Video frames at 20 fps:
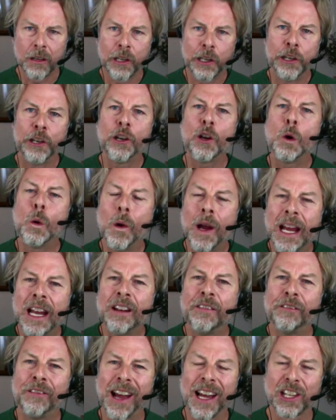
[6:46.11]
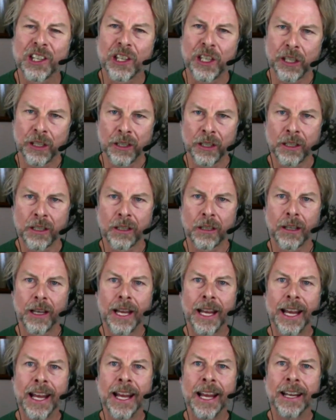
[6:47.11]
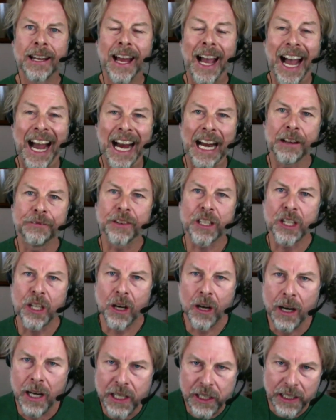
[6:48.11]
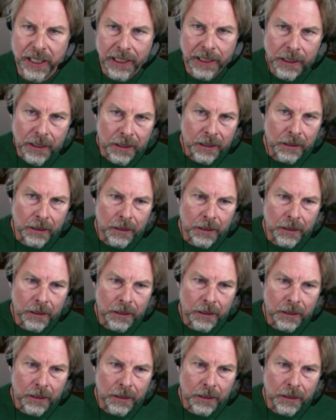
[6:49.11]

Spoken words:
you invested in advertising,